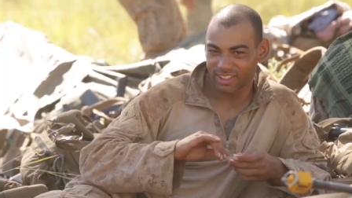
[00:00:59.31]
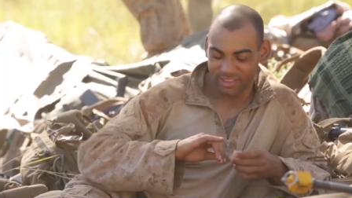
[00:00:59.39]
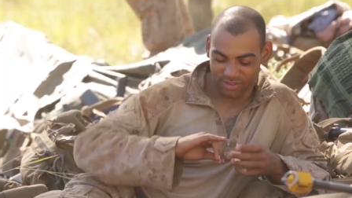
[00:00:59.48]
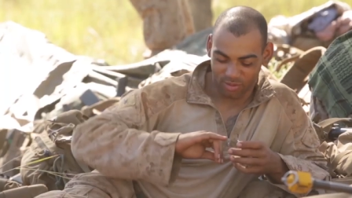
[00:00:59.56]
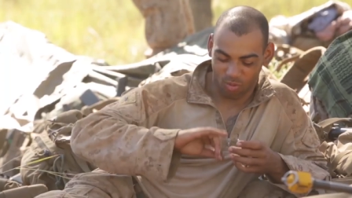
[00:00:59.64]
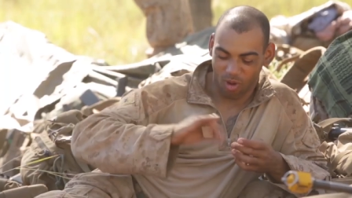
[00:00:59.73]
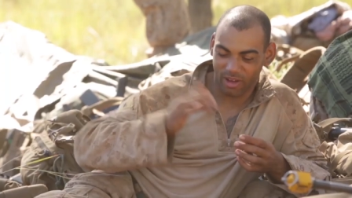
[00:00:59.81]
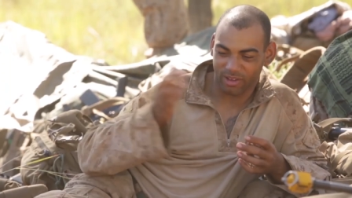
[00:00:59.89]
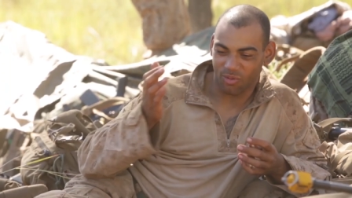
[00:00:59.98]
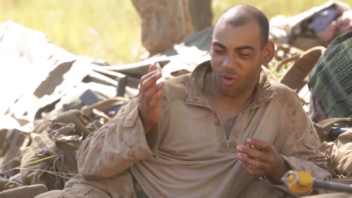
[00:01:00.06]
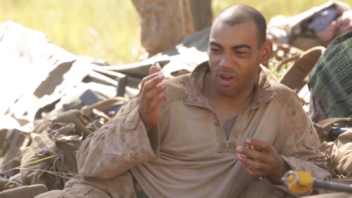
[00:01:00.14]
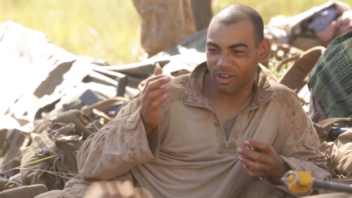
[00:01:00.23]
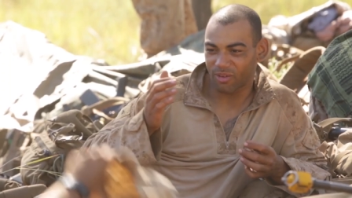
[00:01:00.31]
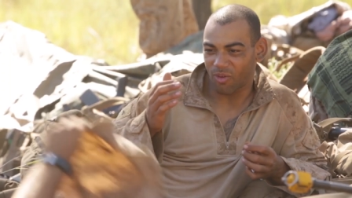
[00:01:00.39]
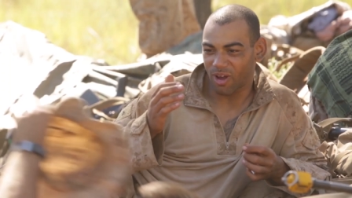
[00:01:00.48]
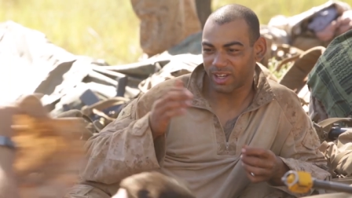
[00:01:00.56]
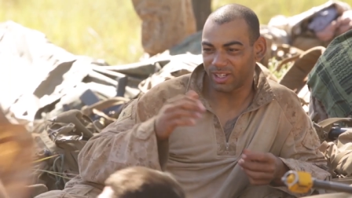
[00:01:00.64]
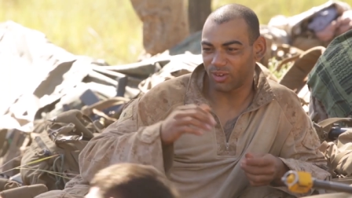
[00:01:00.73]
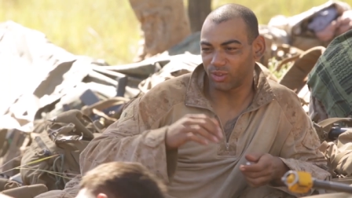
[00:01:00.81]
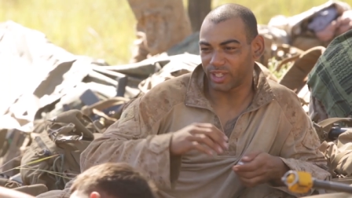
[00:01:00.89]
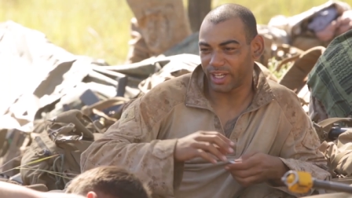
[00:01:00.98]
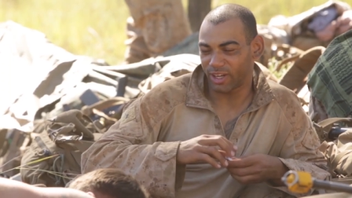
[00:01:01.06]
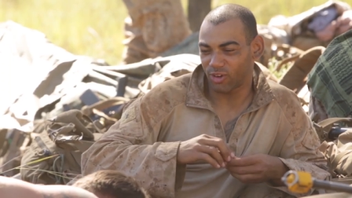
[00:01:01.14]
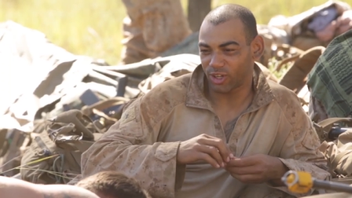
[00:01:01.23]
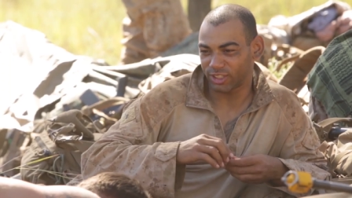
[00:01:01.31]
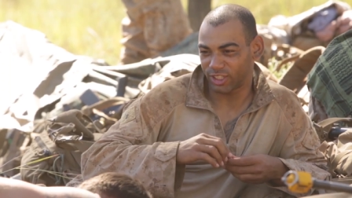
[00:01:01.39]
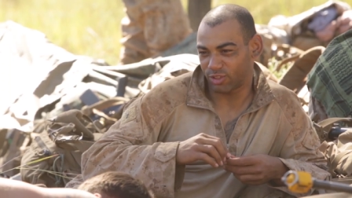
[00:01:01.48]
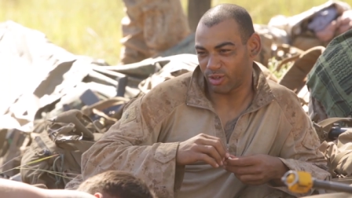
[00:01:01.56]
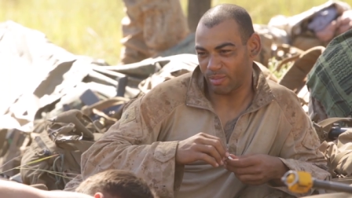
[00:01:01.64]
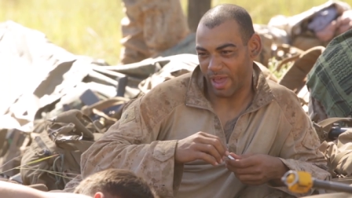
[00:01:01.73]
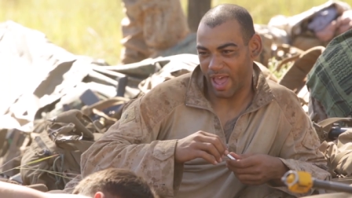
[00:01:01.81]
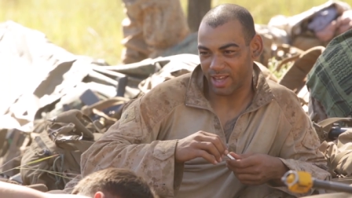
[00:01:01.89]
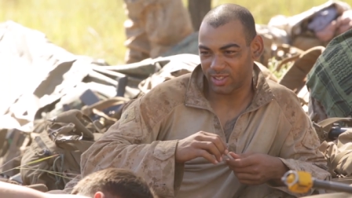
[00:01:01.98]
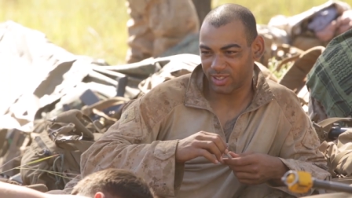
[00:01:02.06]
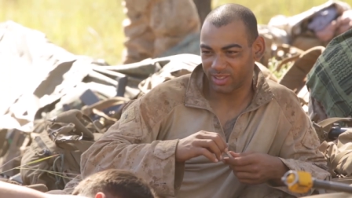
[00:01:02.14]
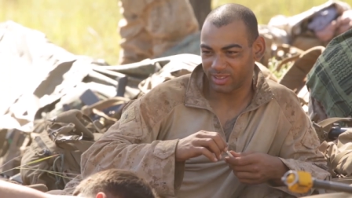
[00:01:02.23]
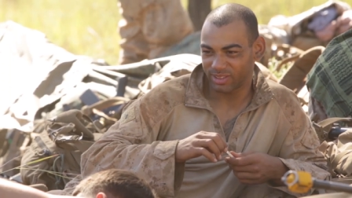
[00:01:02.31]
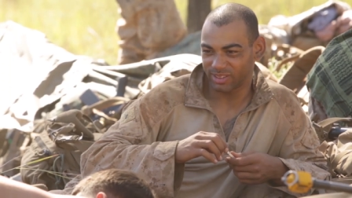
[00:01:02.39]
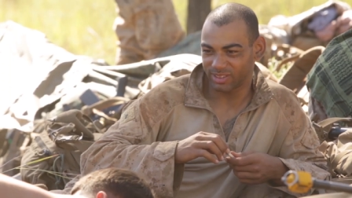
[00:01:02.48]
kind of uh, interact and immerse with one another constantly. So,